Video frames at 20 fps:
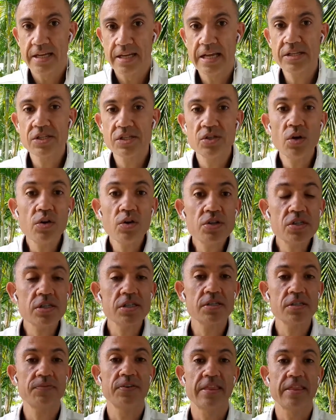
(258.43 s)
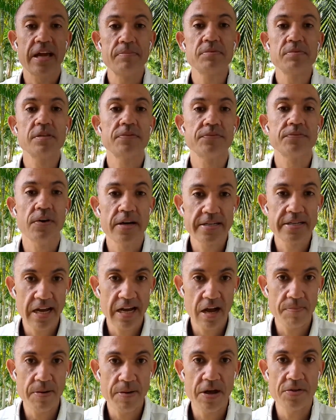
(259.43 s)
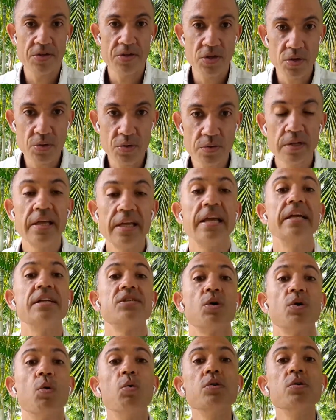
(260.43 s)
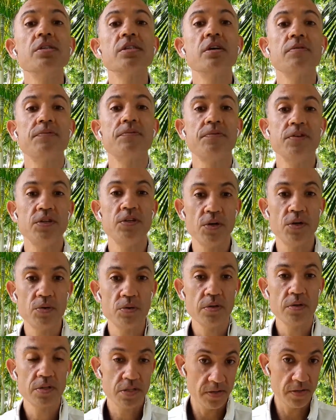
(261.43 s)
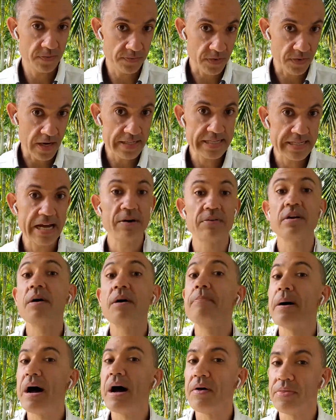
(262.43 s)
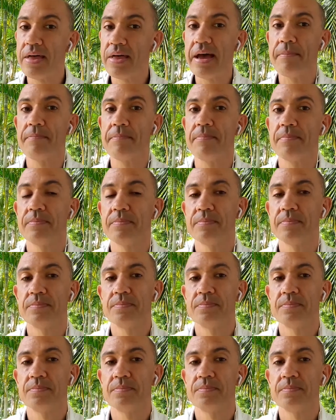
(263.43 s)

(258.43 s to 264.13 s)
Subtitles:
It's not just for them to find out about you, it's also for you to find out about them.